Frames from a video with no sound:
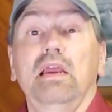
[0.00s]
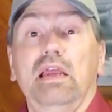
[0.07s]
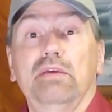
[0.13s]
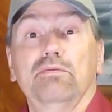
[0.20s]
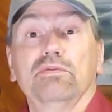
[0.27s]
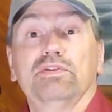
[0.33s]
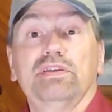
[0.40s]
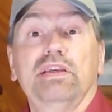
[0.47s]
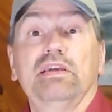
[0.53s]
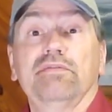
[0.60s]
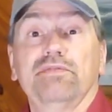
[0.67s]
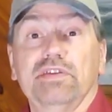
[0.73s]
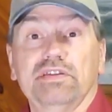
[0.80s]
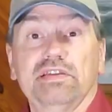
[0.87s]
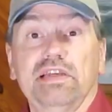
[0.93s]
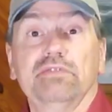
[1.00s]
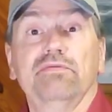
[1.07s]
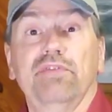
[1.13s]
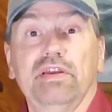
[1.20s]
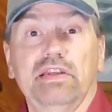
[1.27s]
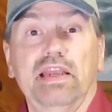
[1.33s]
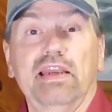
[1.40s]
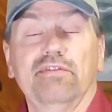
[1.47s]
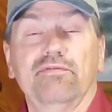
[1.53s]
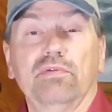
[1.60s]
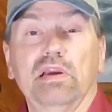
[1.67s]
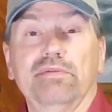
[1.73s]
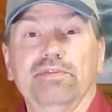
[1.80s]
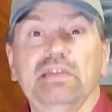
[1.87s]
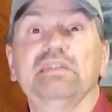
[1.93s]
and we'll see if this end-fed half
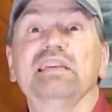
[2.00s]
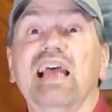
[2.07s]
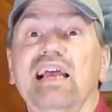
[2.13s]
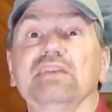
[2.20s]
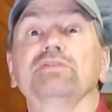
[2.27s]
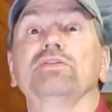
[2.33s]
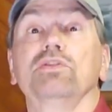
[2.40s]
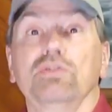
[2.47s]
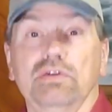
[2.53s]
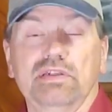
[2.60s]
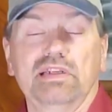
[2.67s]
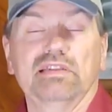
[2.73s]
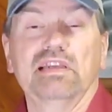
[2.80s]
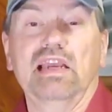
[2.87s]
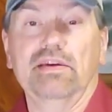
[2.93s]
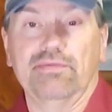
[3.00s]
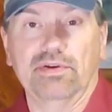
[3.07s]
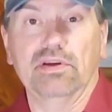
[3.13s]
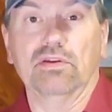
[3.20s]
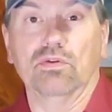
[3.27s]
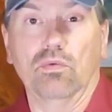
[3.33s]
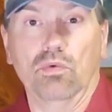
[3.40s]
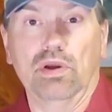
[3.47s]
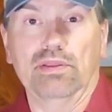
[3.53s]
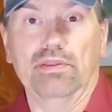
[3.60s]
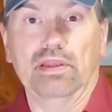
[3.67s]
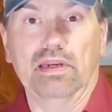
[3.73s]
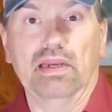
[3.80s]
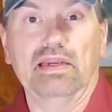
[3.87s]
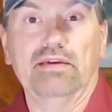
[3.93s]
wave is as good as every other one
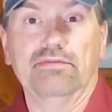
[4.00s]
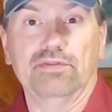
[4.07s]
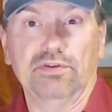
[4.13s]
that I have